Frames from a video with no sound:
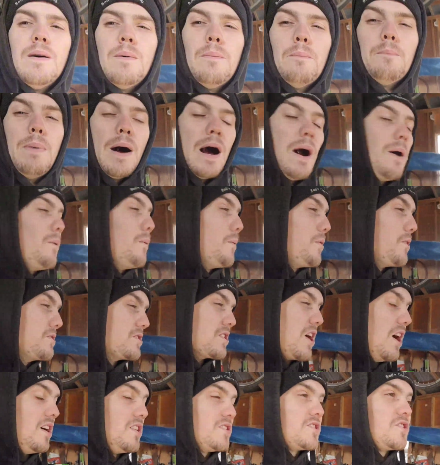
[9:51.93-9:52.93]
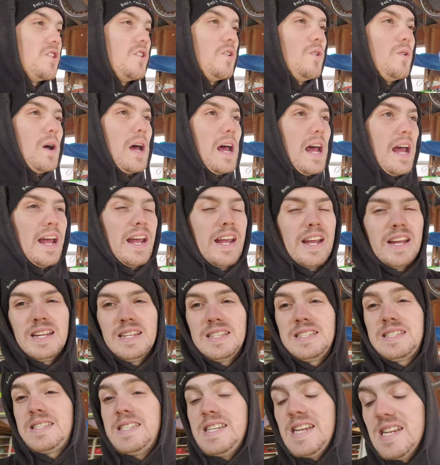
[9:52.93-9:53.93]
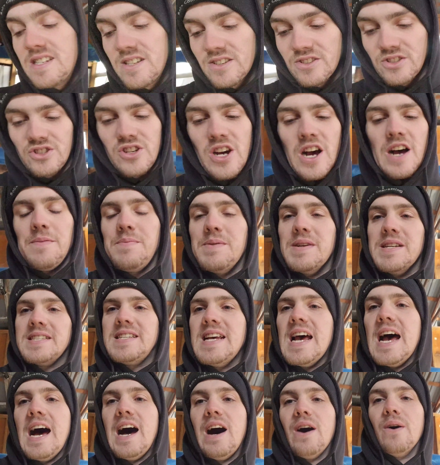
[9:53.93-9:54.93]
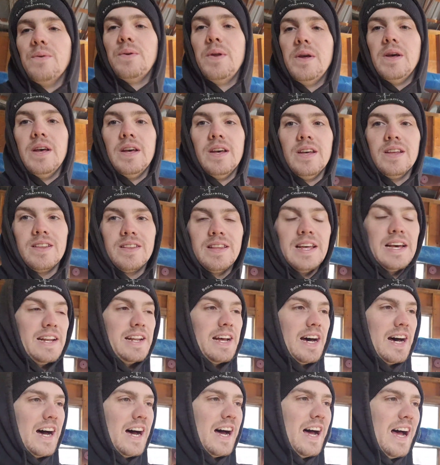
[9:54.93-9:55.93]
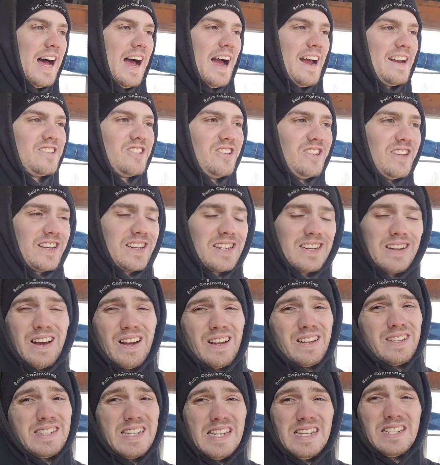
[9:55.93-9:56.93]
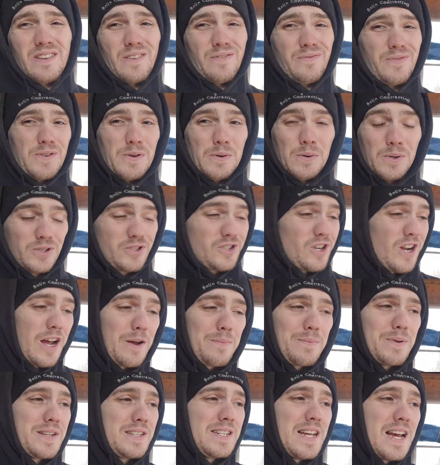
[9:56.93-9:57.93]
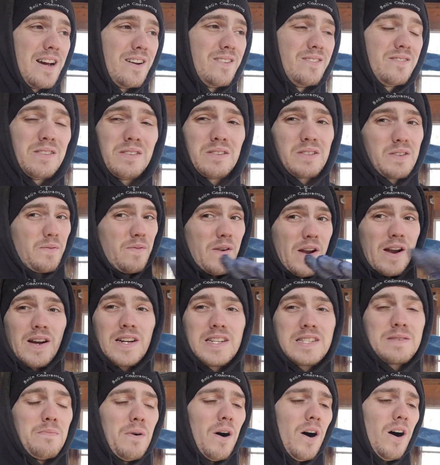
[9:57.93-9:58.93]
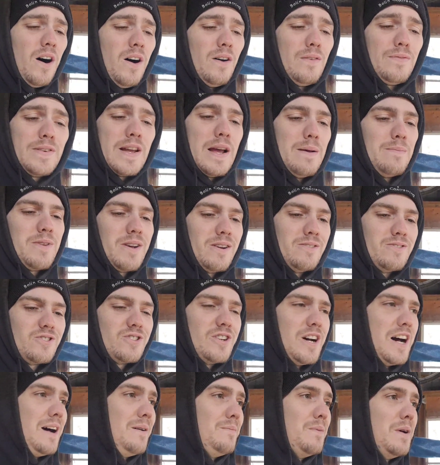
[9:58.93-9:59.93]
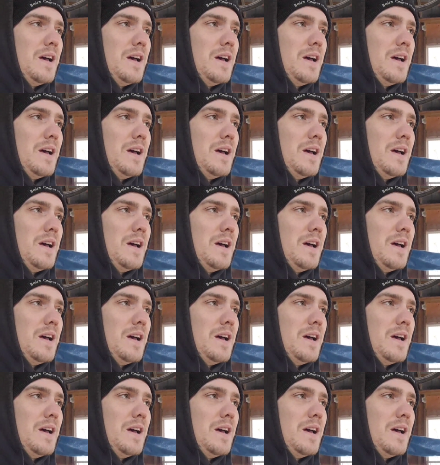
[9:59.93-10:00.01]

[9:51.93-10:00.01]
But there's also a diesel shop in town that actually a diesel fuel shop in town. It's a very small family-owned shop.